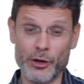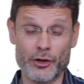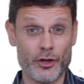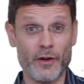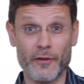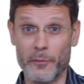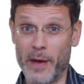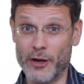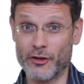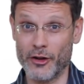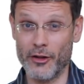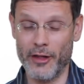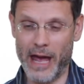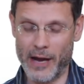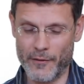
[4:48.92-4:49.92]
We should have
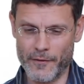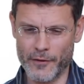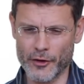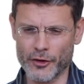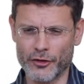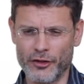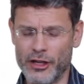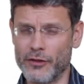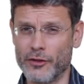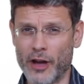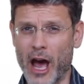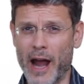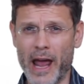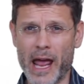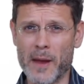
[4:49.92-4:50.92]
mentioned that first. He's
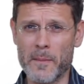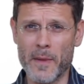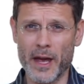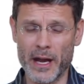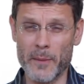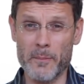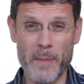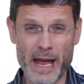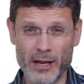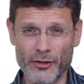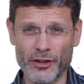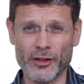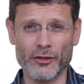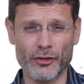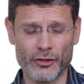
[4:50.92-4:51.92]
got an
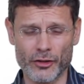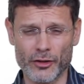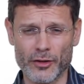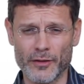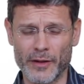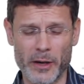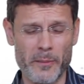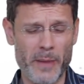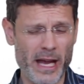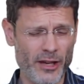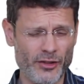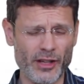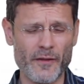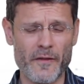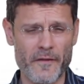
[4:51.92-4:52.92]
amazing serve, an
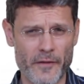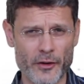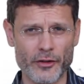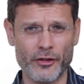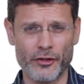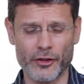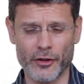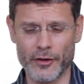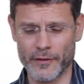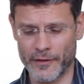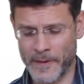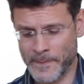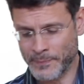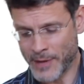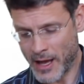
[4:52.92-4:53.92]
amazing first
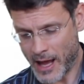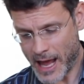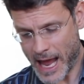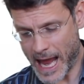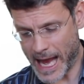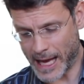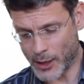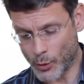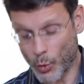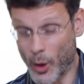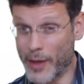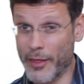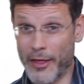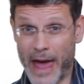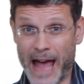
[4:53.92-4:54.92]
serve, and
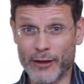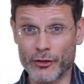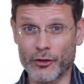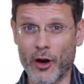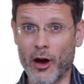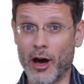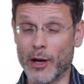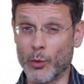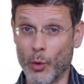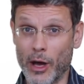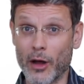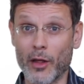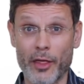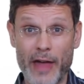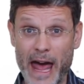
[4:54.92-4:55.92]
when that's on,
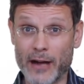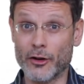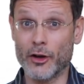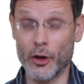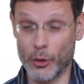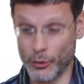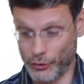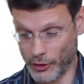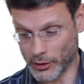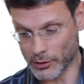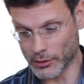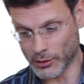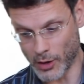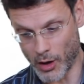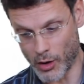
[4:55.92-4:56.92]
well, that goes a
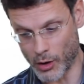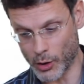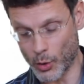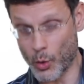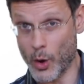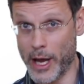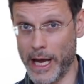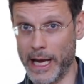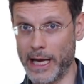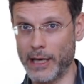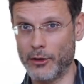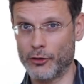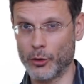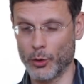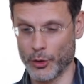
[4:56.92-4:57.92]
long
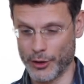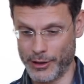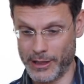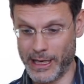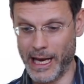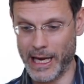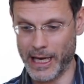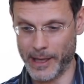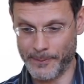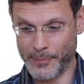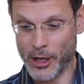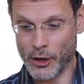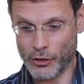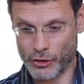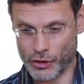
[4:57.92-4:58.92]
way toward getting
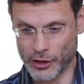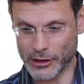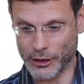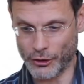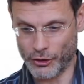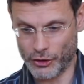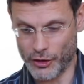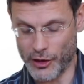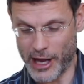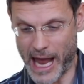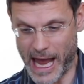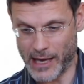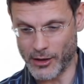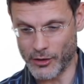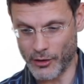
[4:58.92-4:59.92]
Cilic to
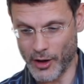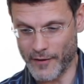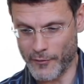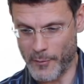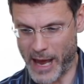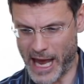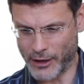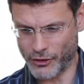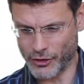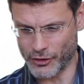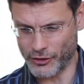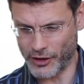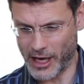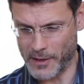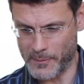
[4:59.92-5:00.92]
the end of
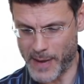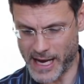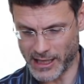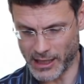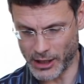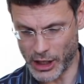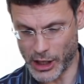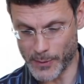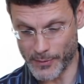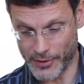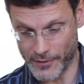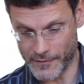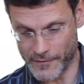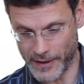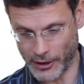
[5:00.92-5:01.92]
matches and making him
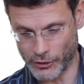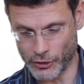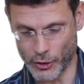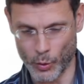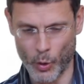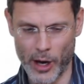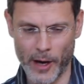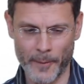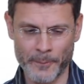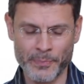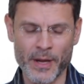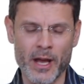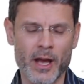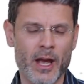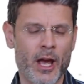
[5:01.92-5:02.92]
the victor. Well,
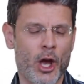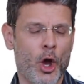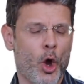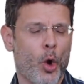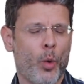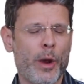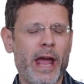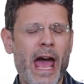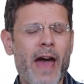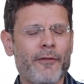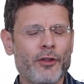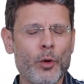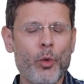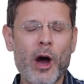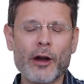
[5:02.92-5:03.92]
we
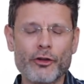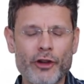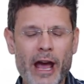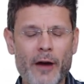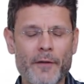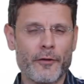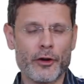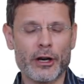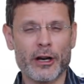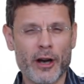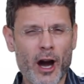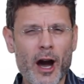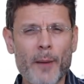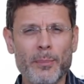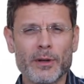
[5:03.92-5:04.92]
have to watch for a
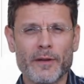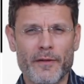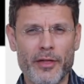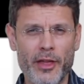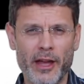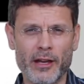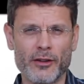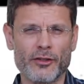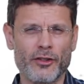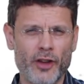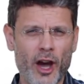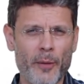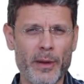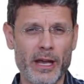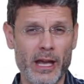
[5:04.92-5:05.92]
couple of things
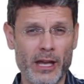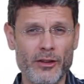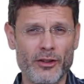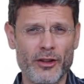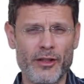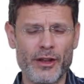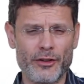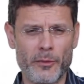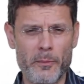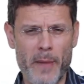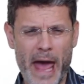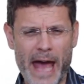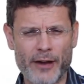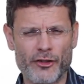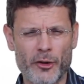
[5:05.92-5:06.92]
coming into this
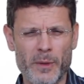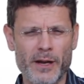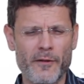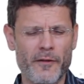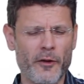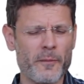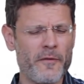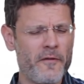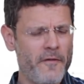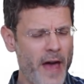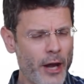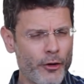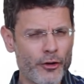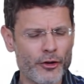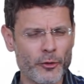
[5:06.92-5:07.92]
match. I mean, from
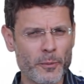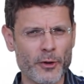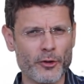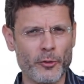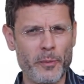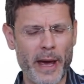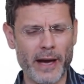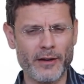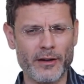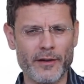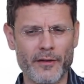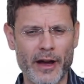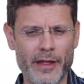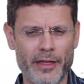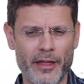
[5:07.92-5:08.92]
Federer's
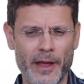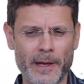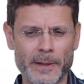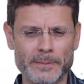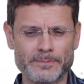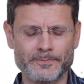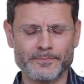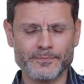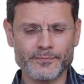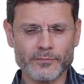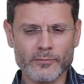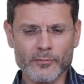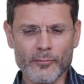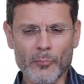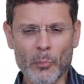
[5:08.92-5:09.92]
perspective, I think,
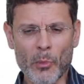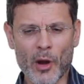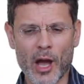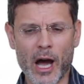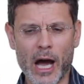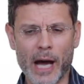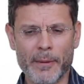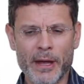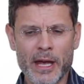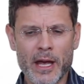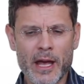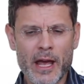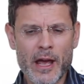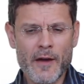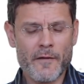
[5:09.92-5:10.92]

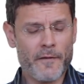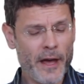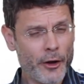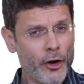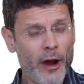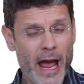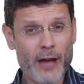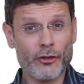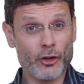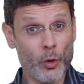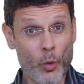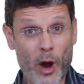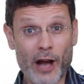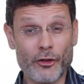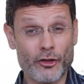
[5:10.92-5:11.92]
Federer has to
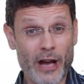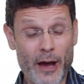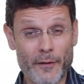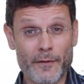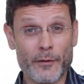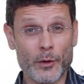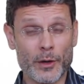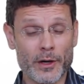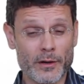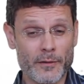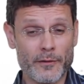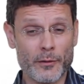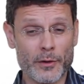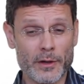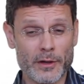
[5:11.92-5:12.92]
watch out for
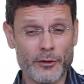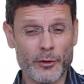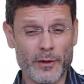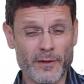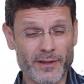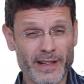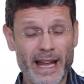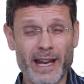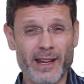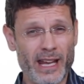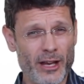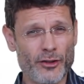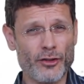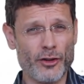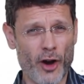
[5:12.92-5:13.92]
sort of letting
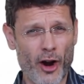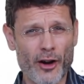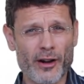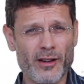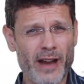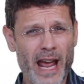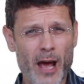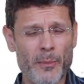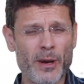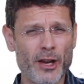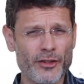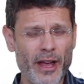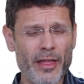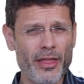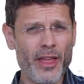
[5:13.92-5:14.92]
his guard down,
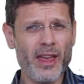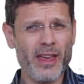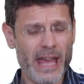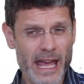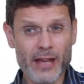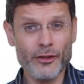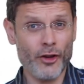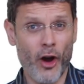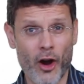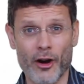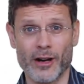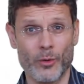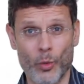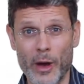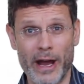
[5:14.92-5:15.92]
because I think his
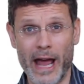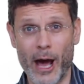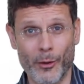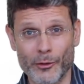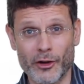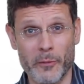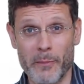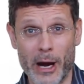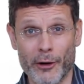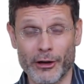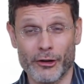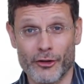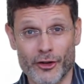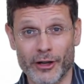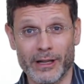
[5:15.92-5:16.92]
heart went out to
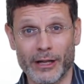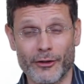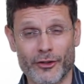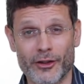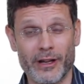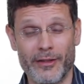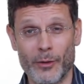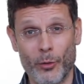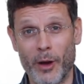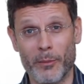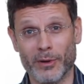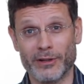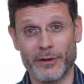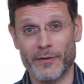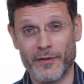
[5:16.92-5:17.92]
Marin Cilic in the
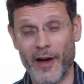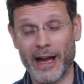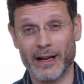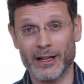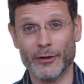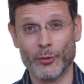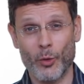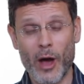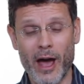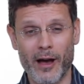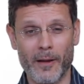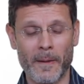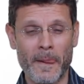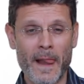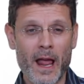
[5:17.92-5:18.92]
Wimbledon final as
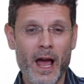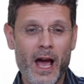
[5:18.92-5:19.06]
well.